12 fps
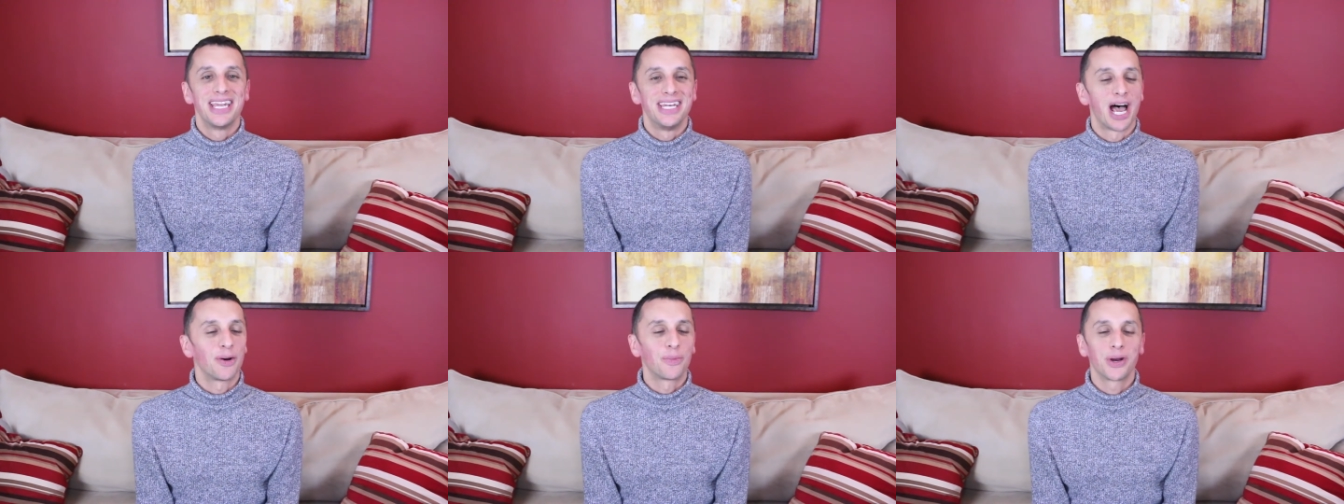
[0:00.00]

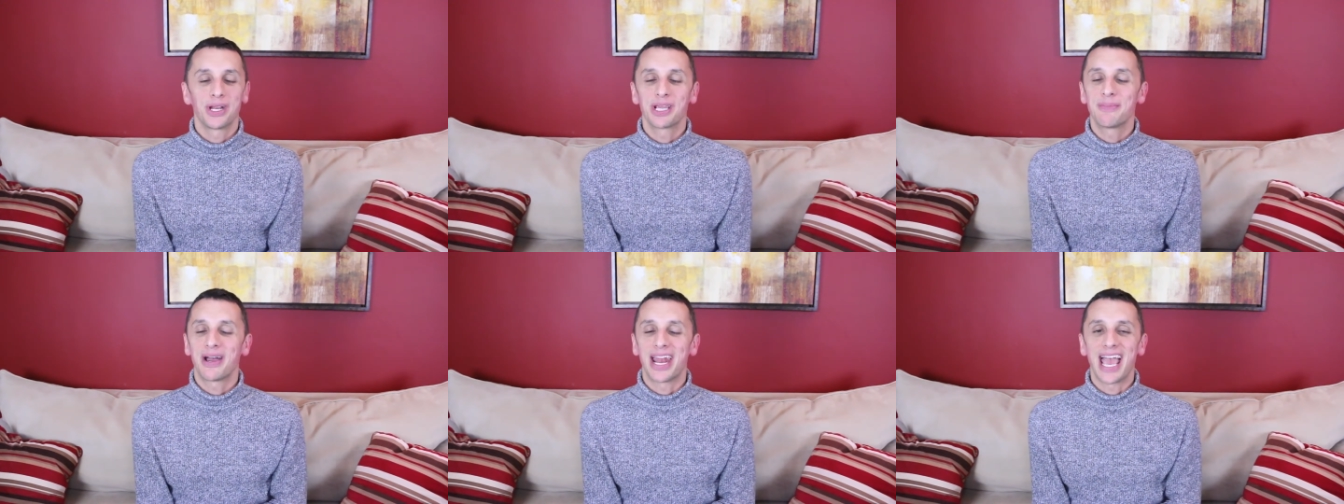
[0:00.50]
not worrying
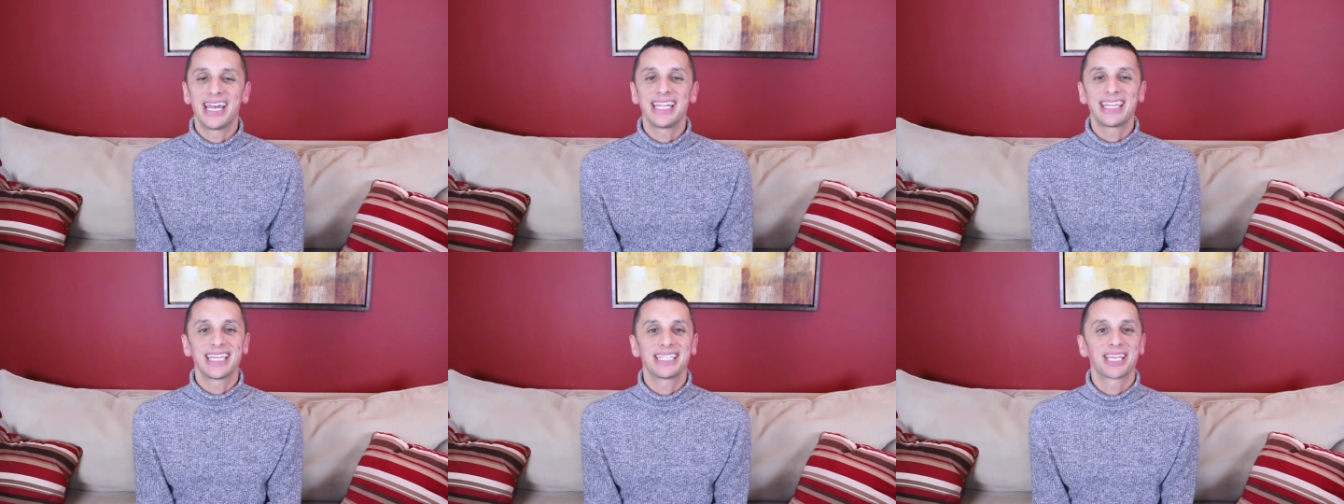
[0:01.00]
about
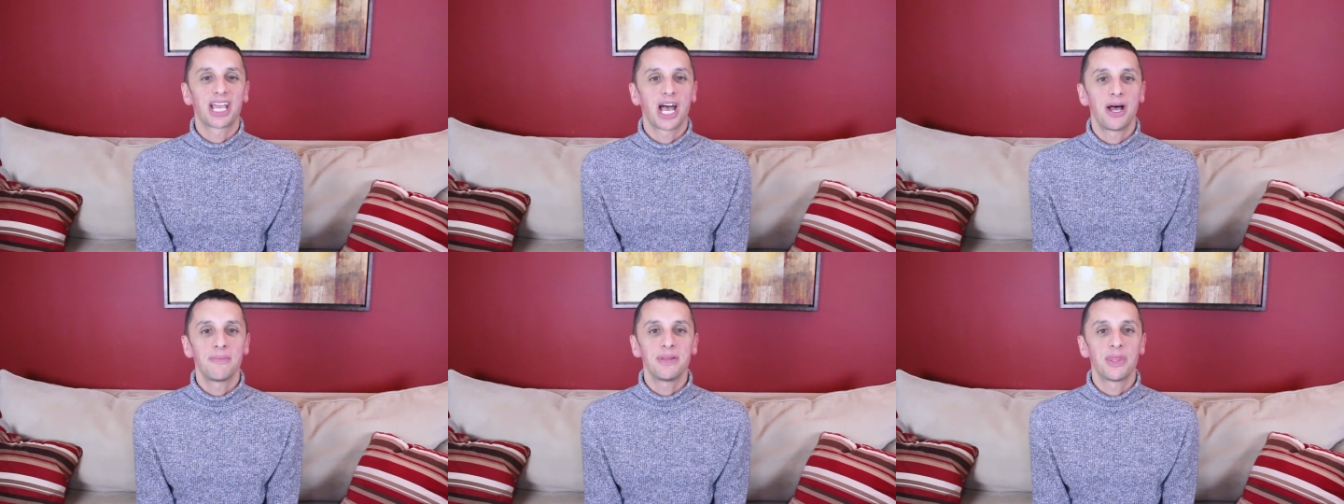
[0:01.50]
anything to
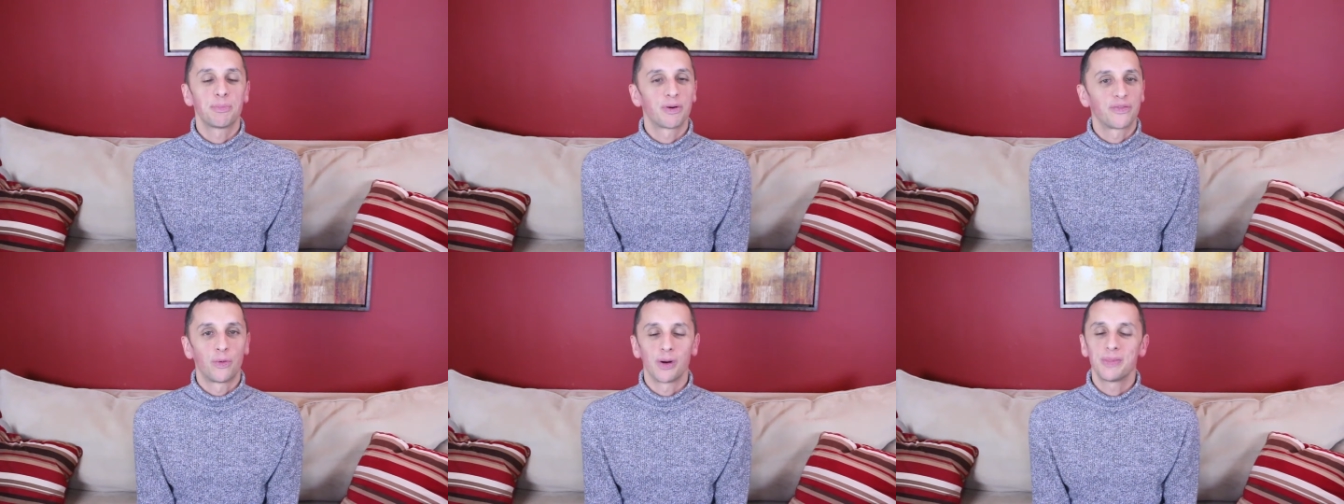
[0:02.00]
come in the
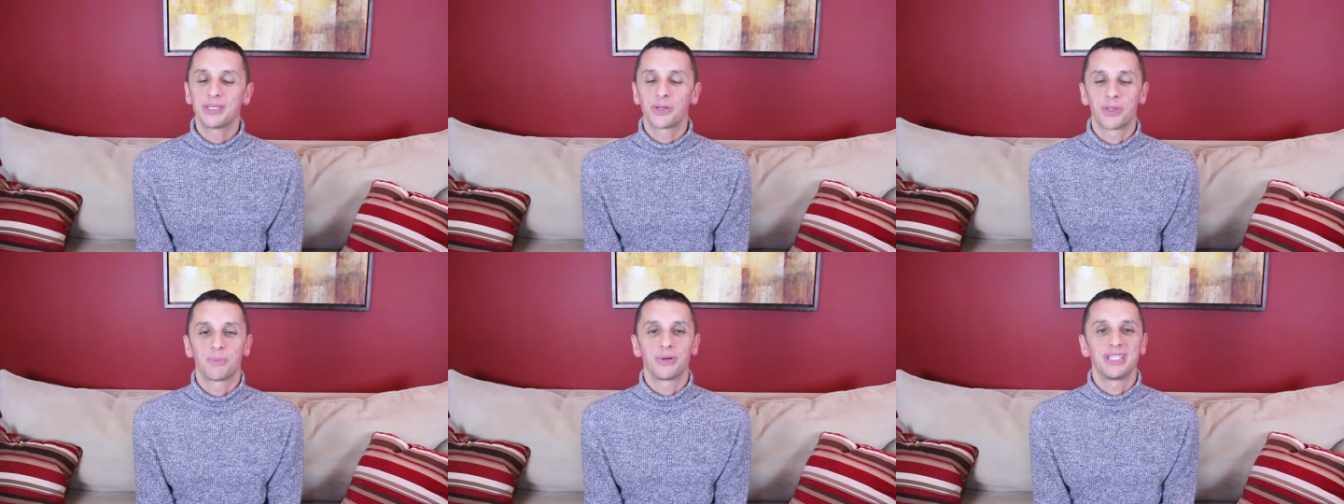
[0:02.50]
performance
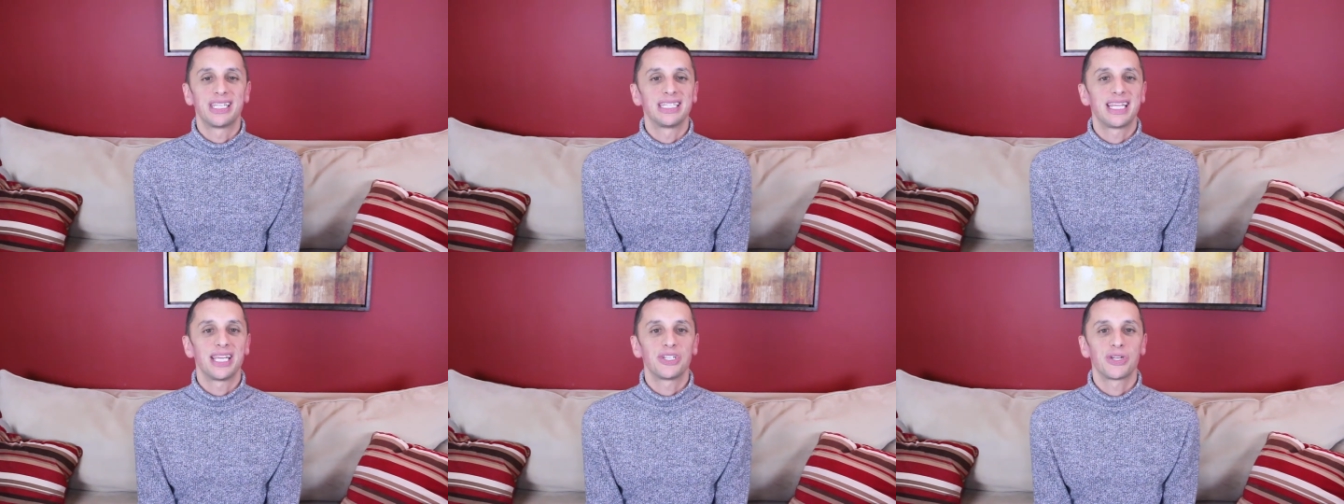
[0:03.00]
or the
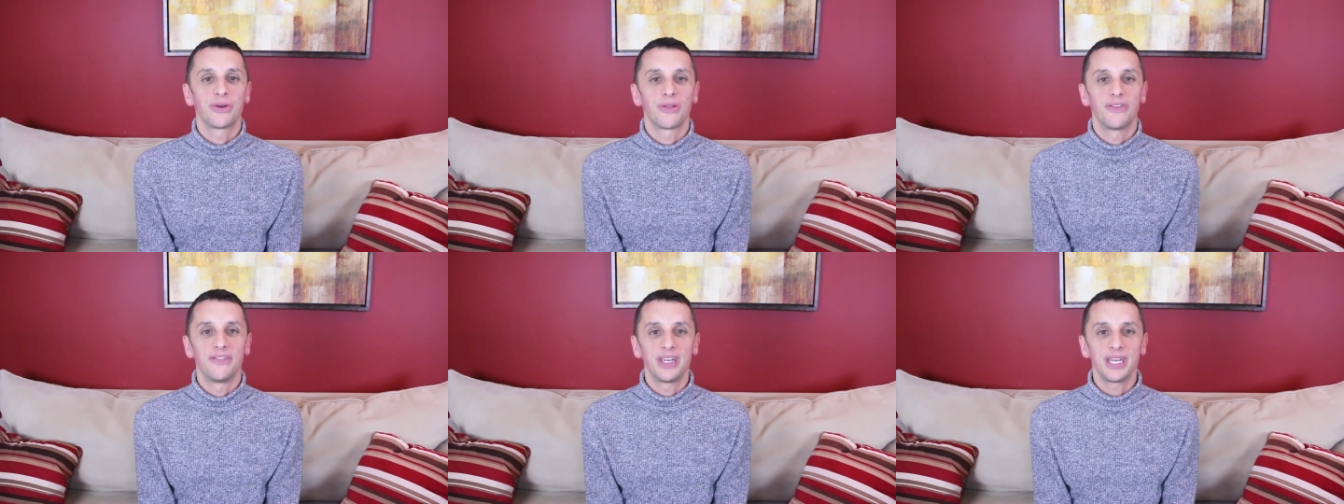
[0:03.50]
presentation or
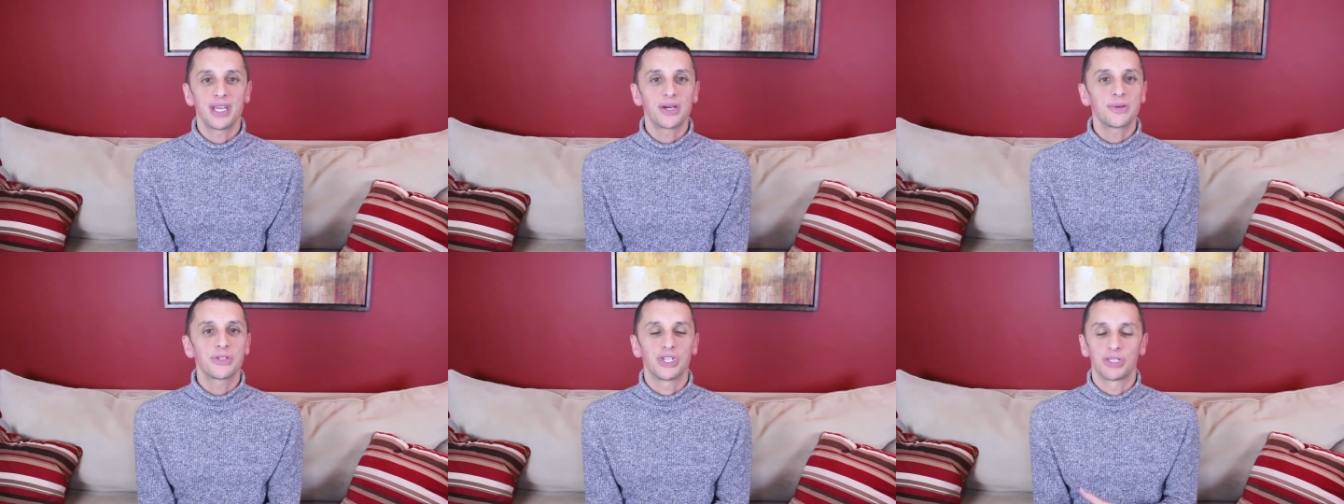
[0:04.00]
the
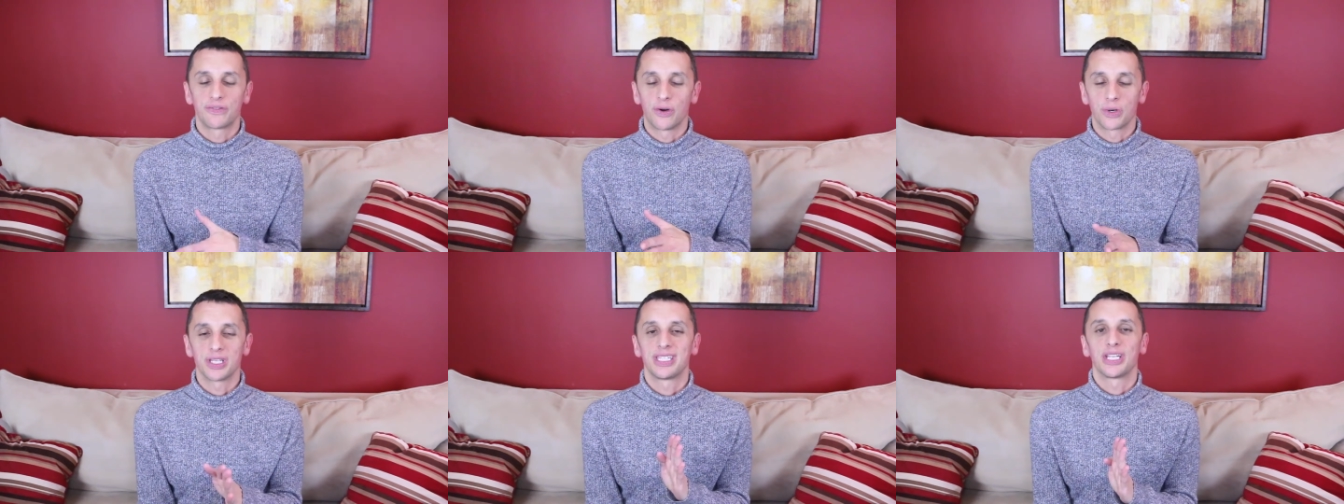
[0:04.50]
video, just
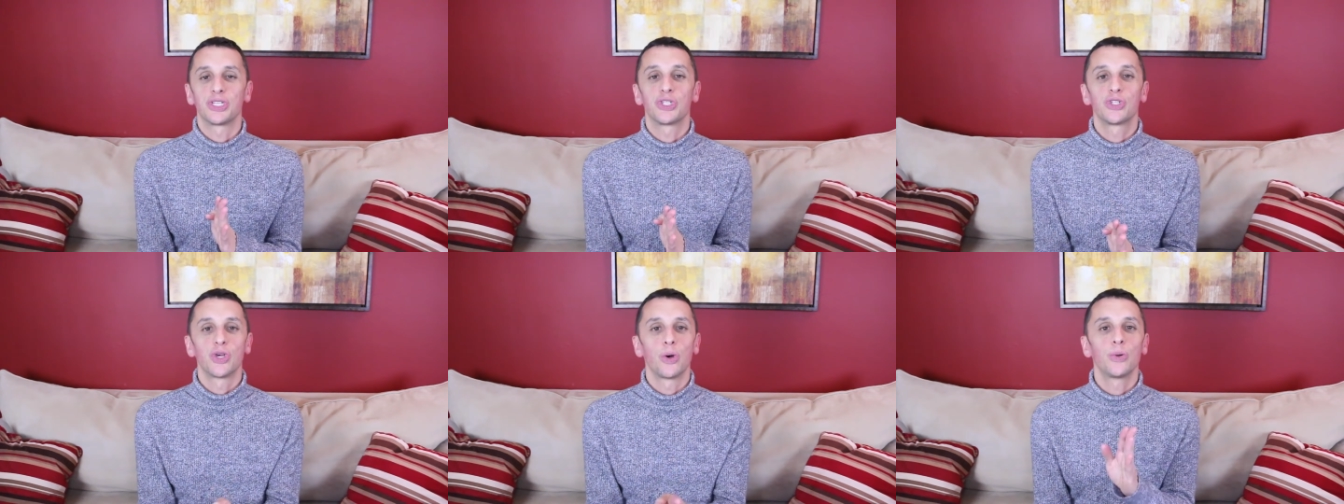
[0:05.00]
focusing
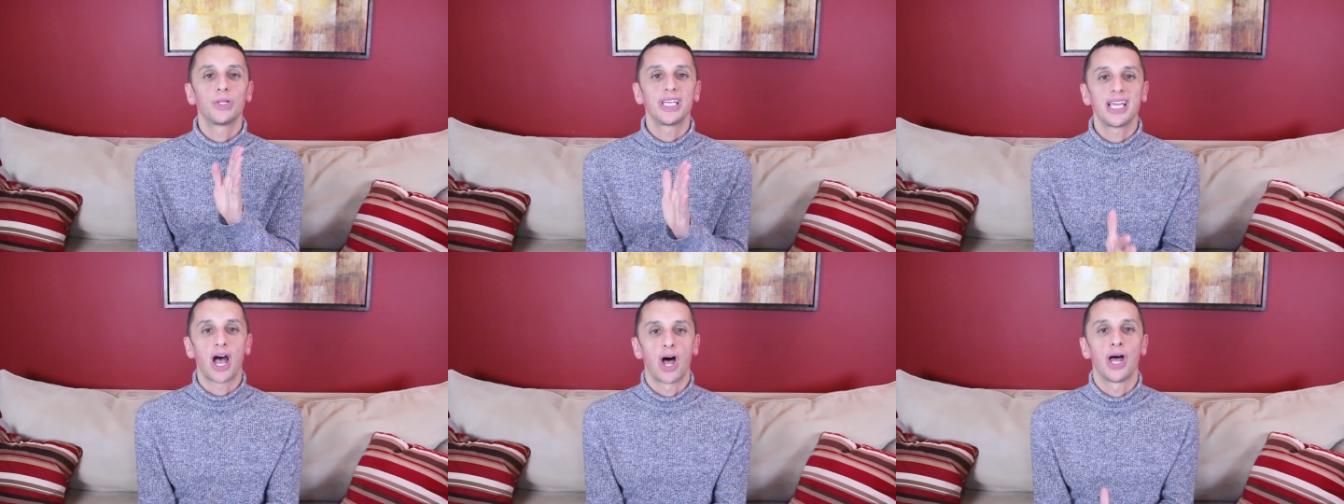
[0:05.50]

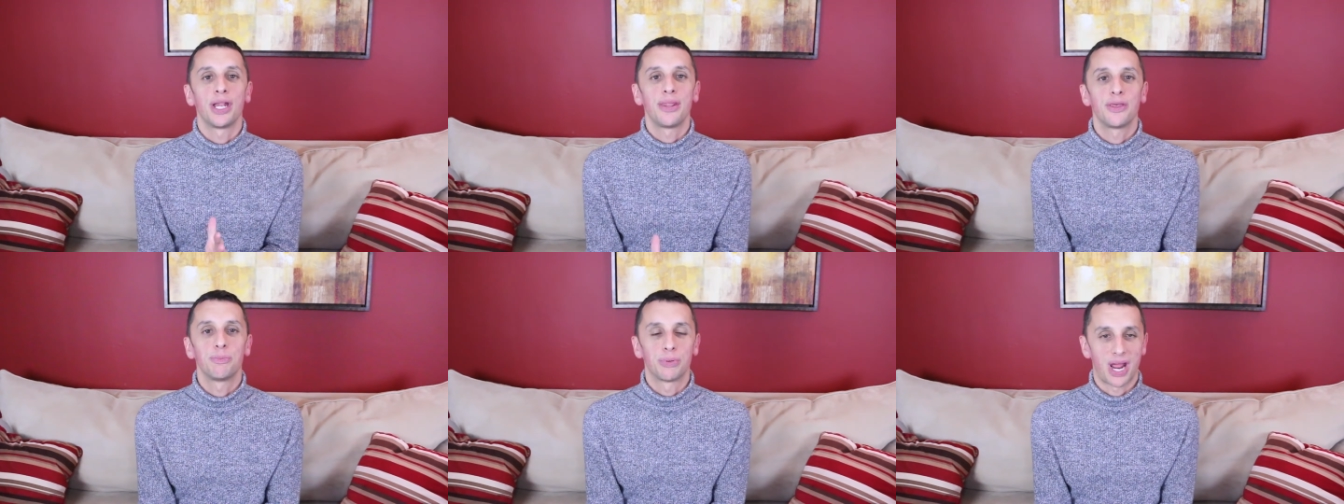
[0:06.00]
solely
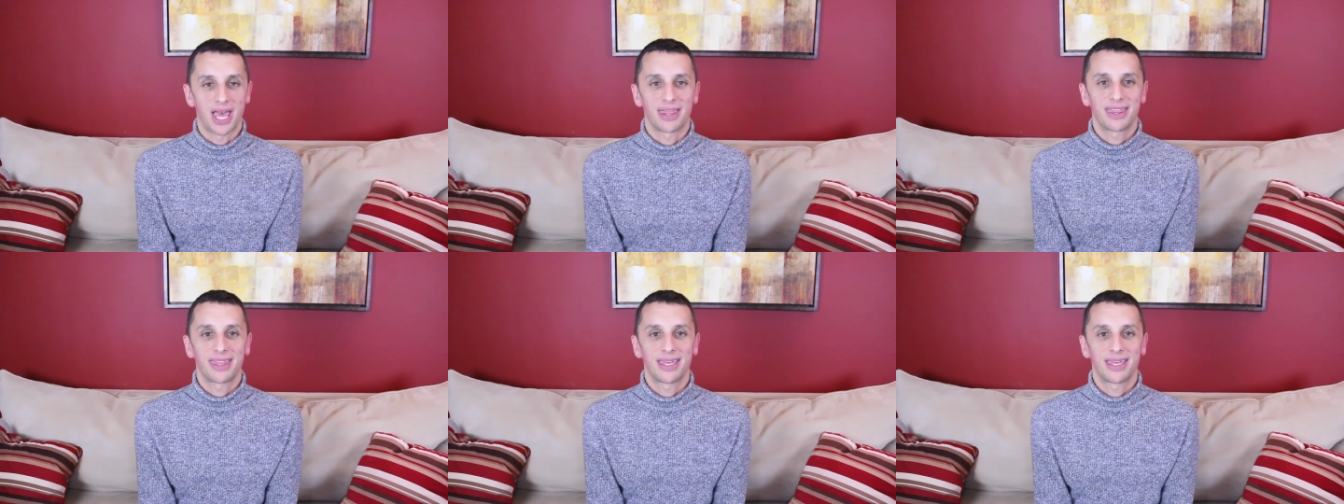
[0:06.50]
on the breath.